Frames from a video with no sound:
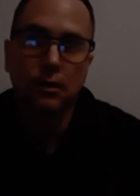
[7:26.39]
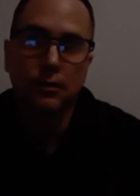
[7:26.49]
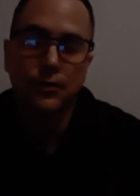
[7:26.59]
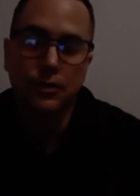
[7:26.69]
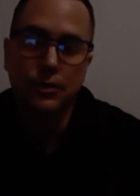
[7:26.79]

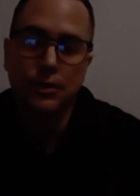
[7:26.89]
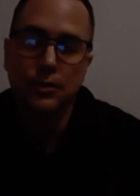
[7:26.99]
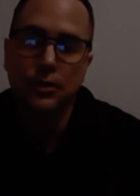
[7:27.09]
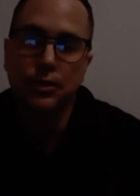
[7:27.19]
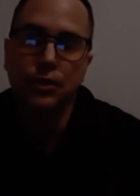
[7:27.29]

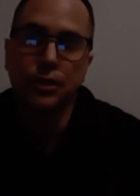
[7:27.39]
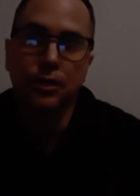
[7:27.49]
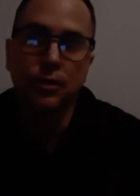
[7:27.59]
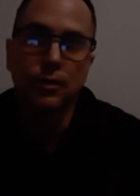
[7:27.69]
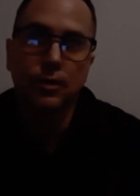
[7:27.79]
statistics
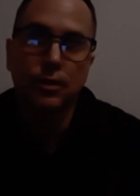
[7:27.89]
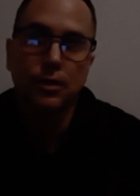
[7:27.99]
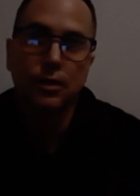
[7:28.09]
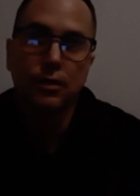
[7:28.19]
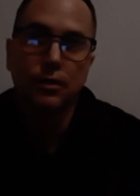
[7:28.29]
show
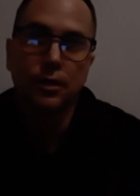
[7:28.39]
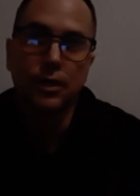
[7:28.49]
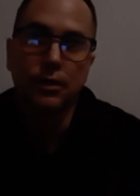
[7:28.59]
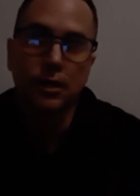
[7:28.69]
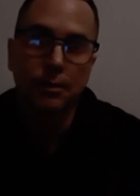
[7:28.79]
that
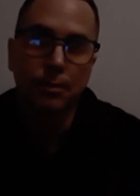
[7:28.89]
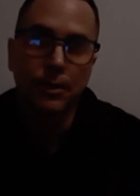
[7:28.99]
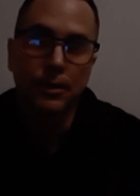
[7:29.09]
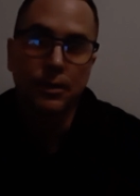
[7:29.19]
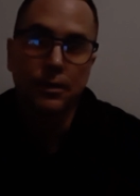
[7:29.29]
are up in
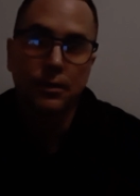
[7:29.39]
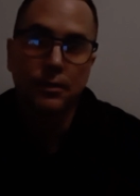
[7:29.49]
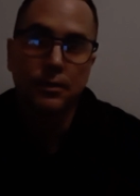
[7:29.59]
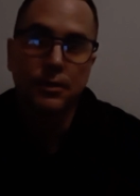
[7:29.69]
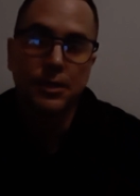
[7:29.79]
the
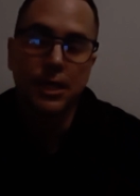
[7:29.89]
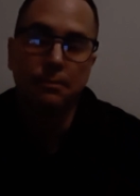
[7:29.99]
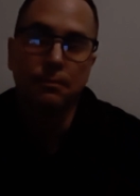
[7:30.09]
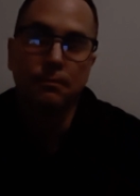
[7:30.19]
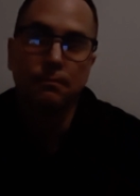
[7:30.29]

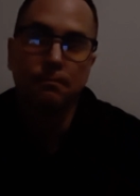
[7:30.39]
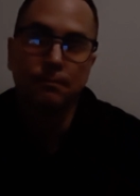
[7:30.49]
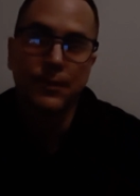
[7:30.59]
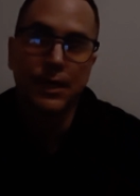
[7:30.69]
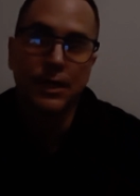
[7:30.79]
top
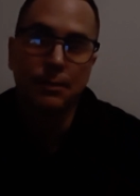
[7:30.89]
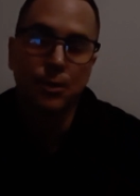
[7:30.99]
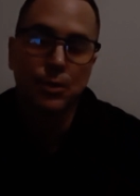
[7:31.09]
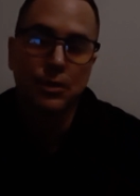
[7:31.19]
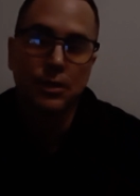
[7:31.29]
ninety
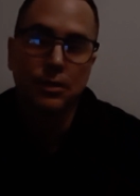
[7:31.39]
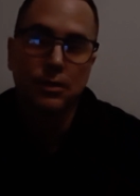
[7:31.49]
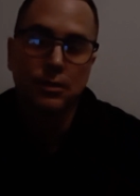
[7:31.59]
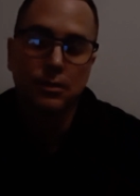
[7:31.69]
percent.